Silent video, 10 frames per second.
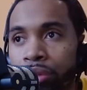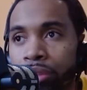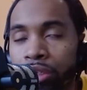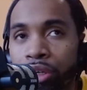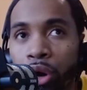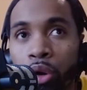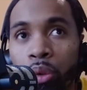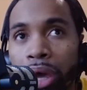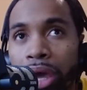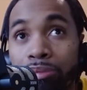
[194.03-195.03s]

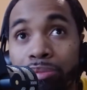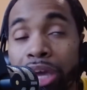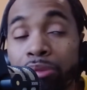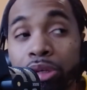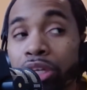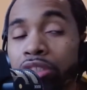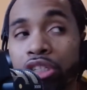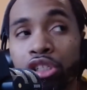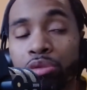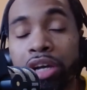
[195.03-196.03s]
It may be a
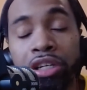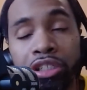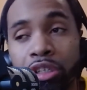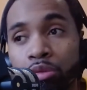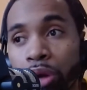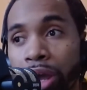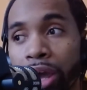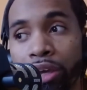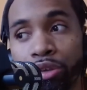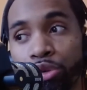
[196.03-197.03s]
situation where
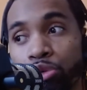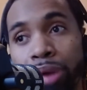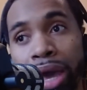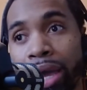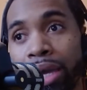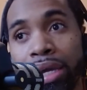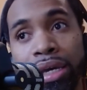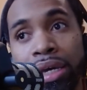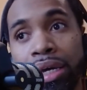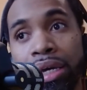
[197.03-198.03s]
you may
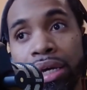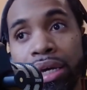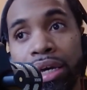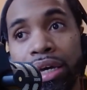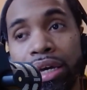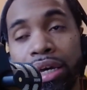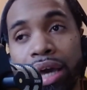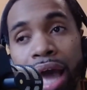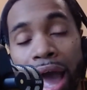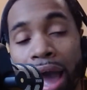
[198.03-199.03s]

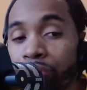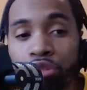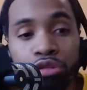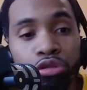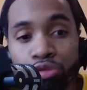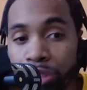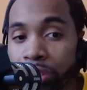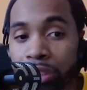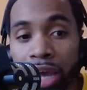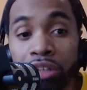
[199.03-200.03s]
have to
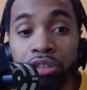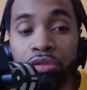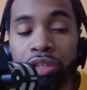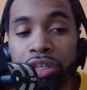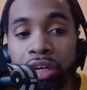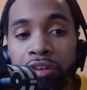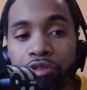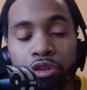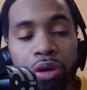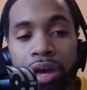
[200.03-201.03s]
reschedule the
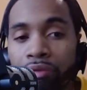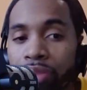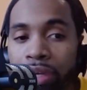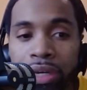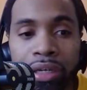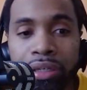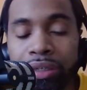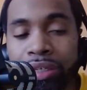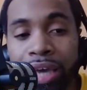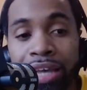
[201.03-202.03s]
interview if the
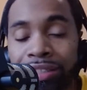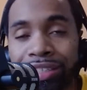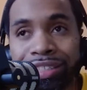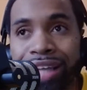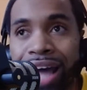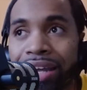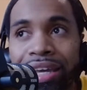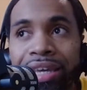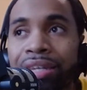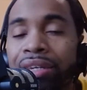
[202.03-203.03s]
guest is not
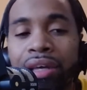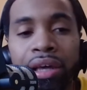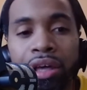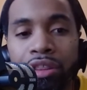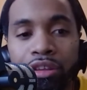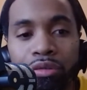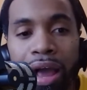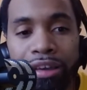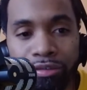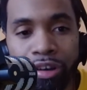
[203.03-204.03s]
in the
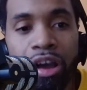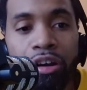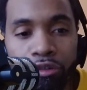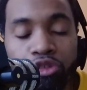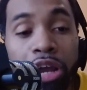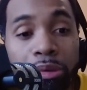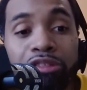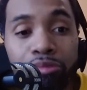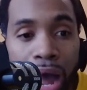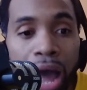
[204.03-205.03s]
right frame of
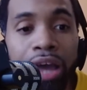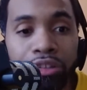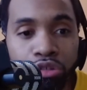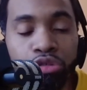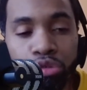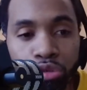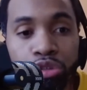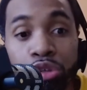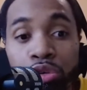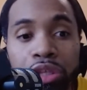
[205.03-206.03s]
mind to
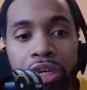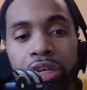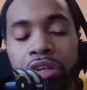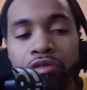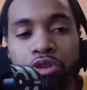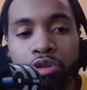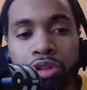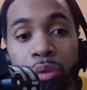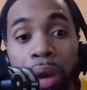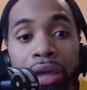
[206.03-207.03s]
do the interview
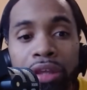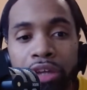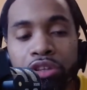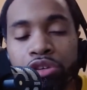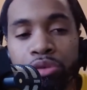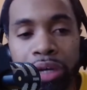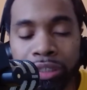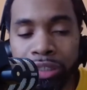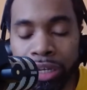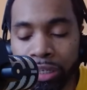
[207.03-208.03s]
the way that you
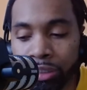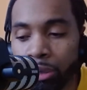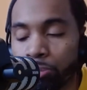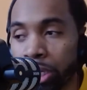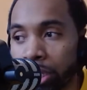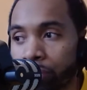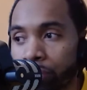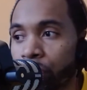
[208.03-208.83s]
intended to be.